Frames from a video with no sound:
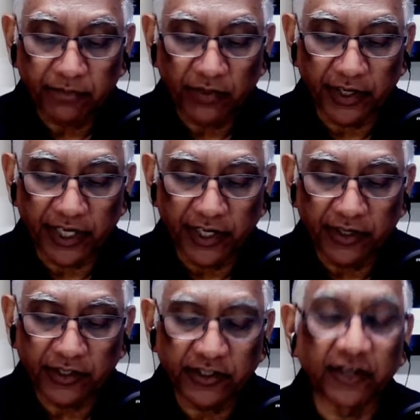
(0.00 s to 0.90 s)
her
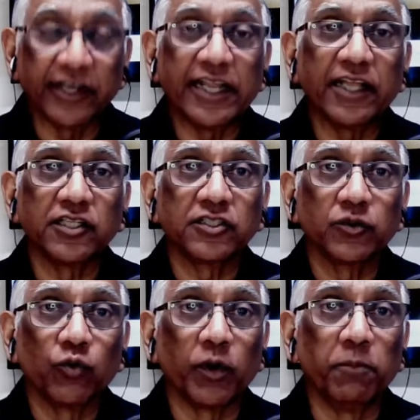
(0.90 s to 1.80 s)
ears, her nails
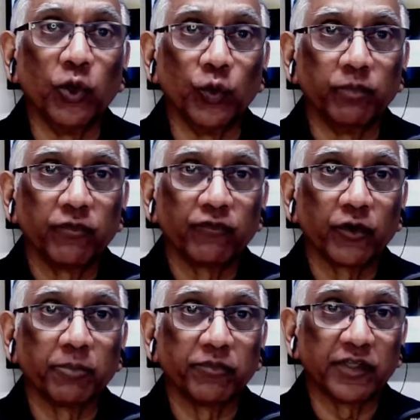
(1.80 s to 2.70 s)
were blue
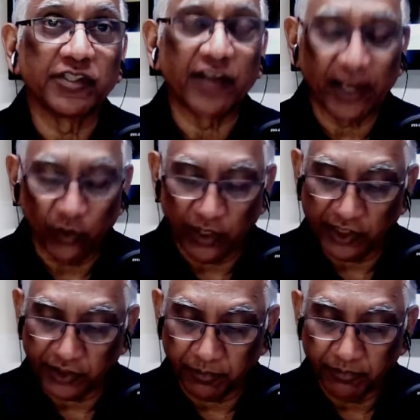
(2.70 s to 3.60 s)
from the strangulation.